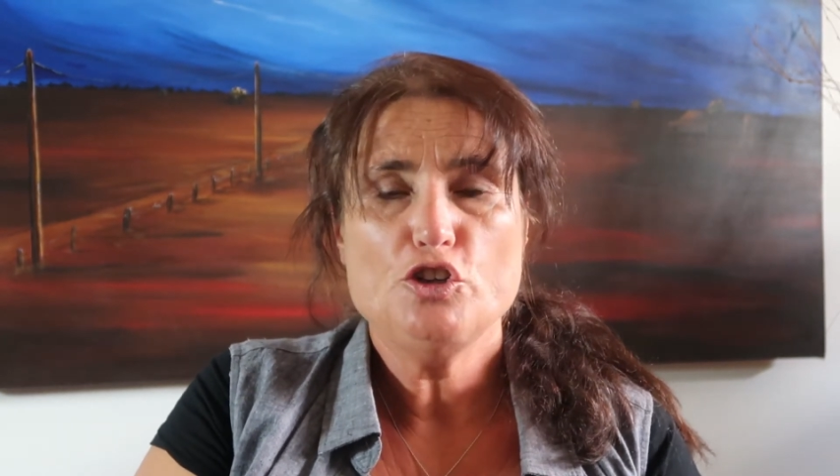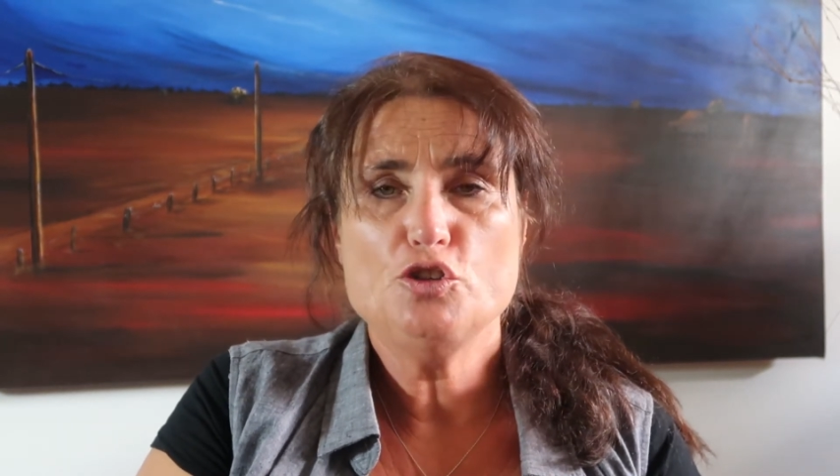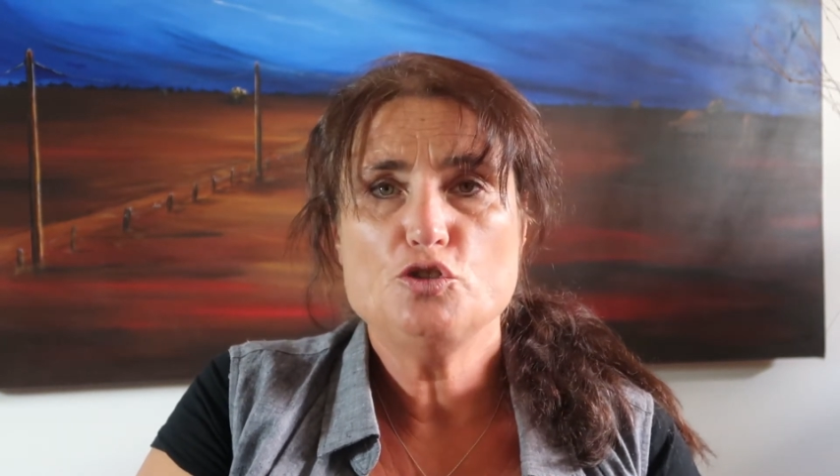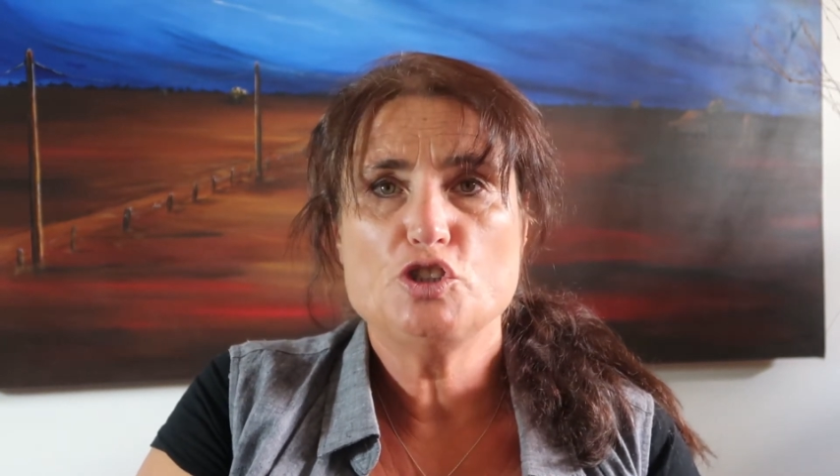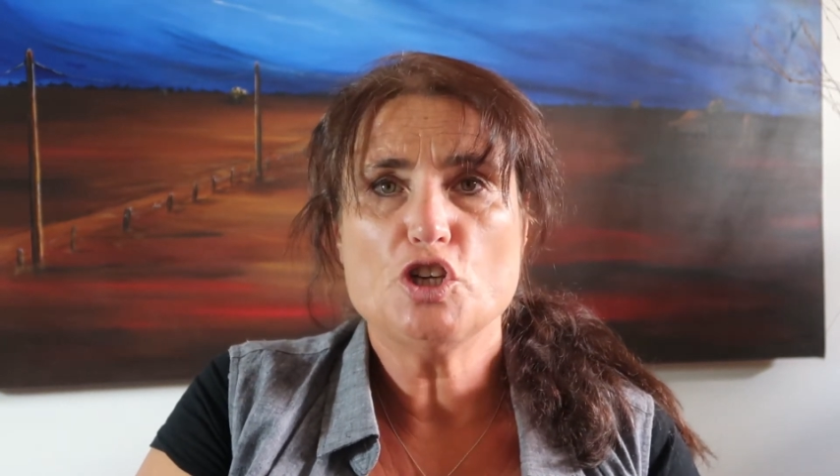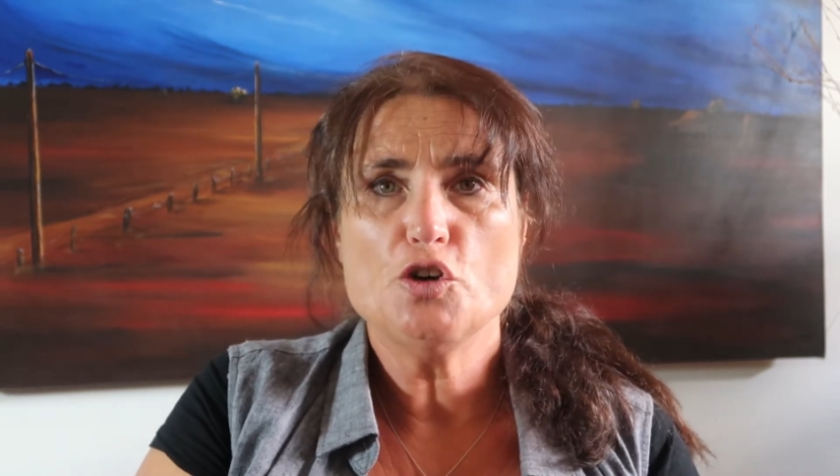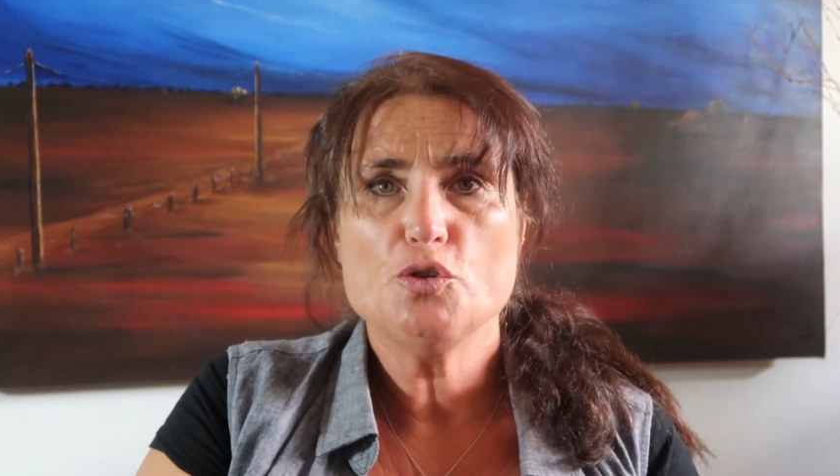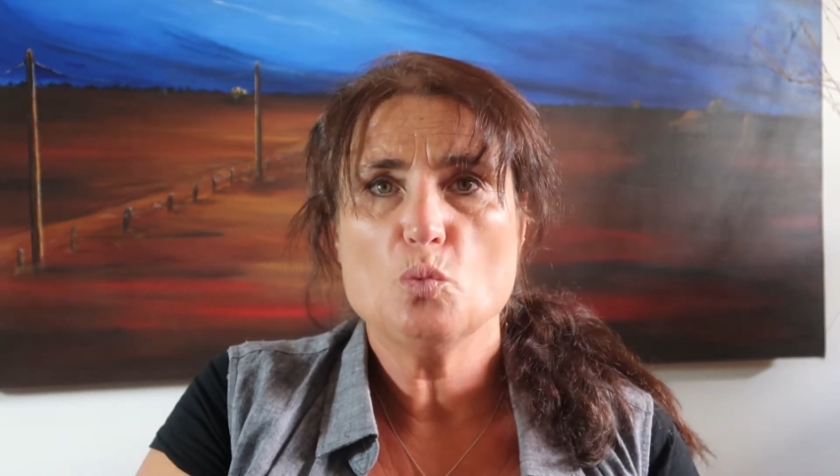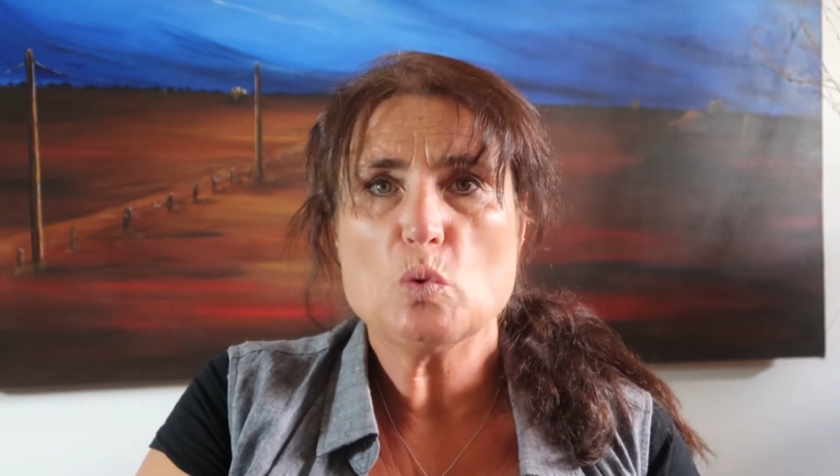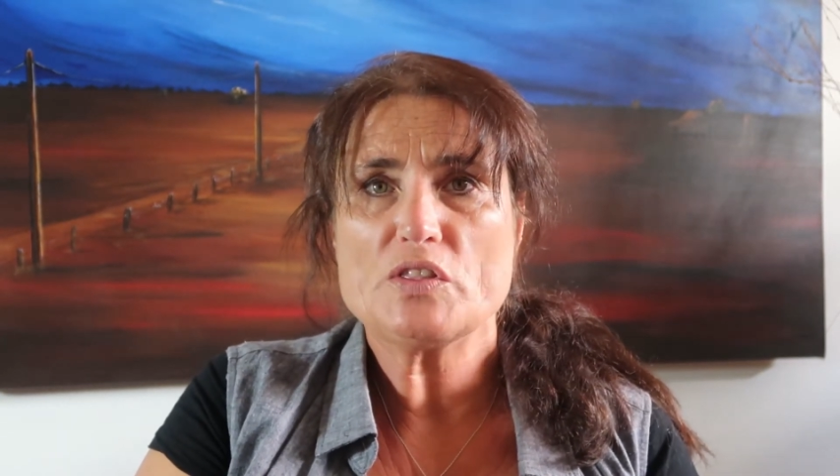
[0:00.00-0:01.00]
you
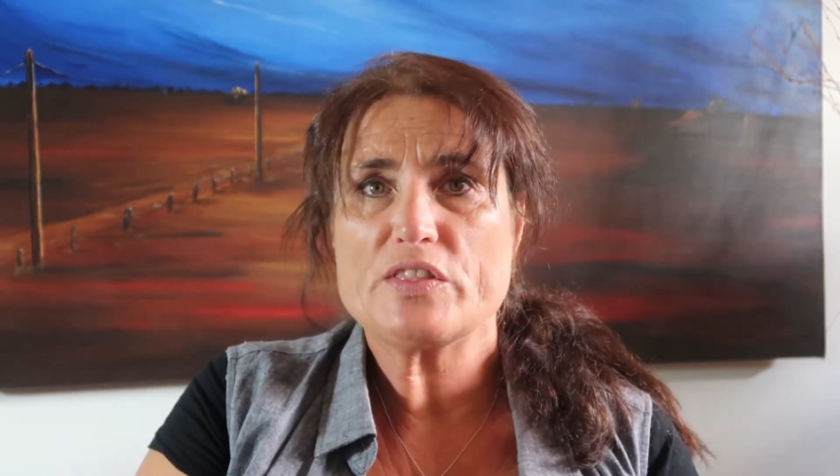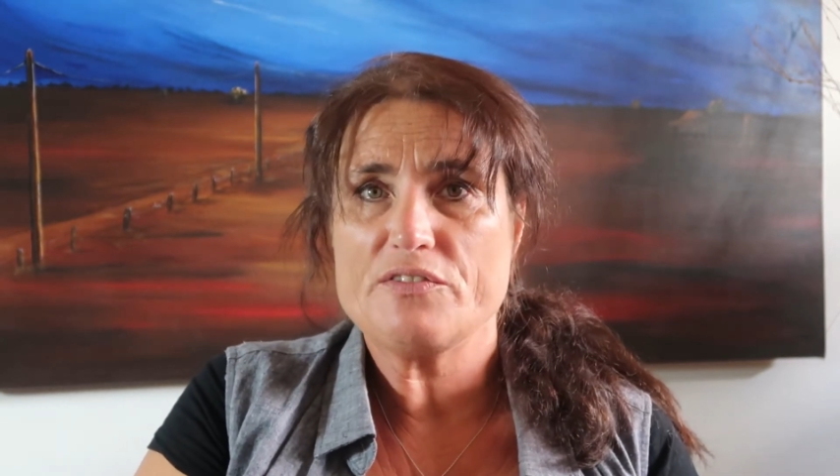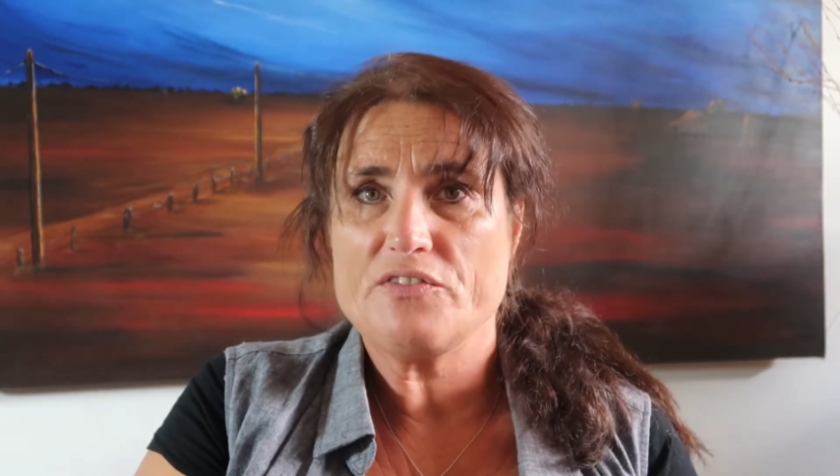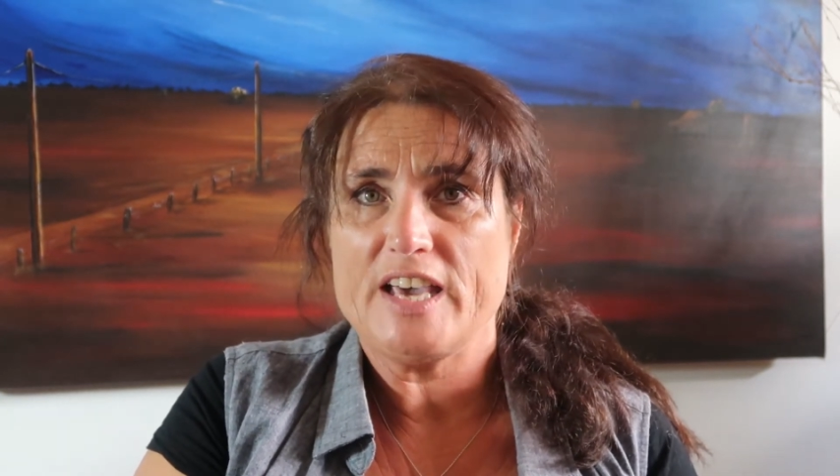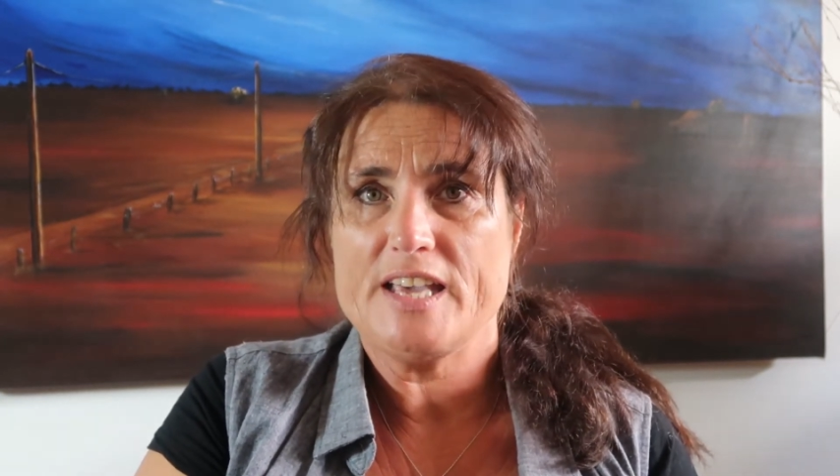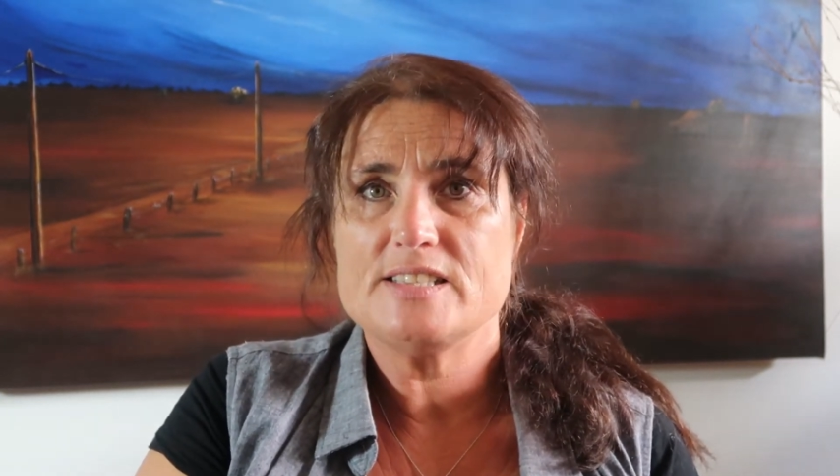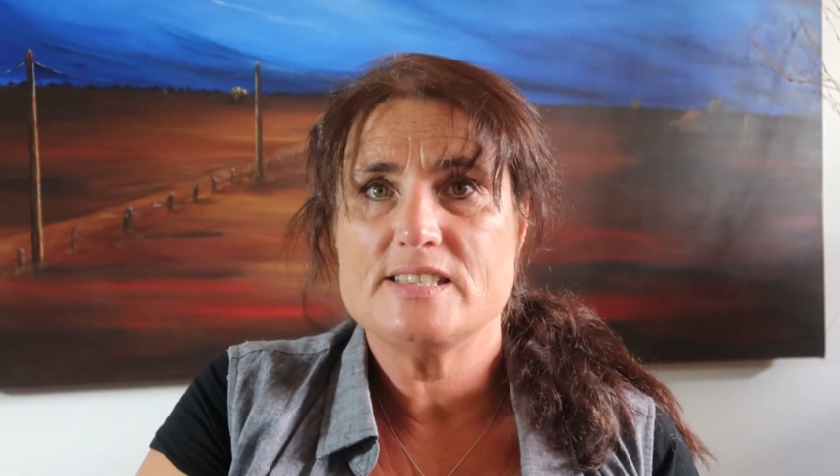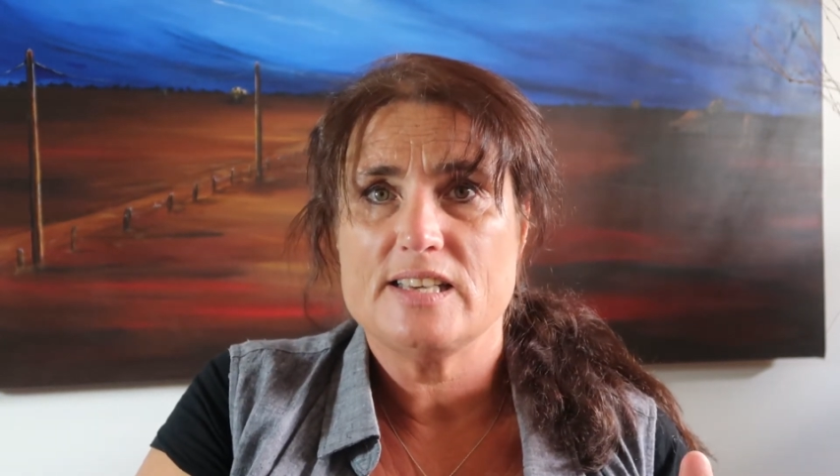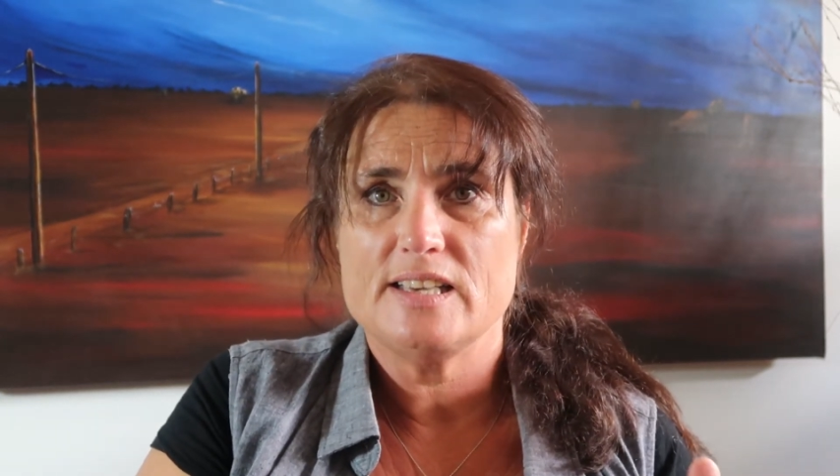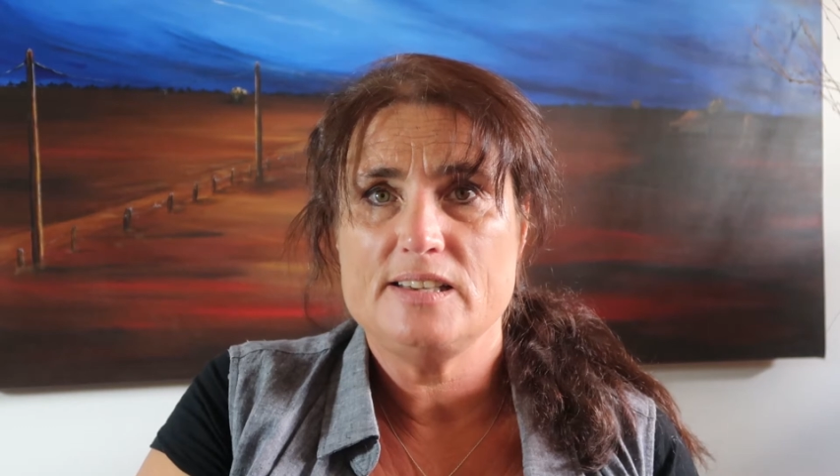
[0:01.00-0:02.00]
don't want the fats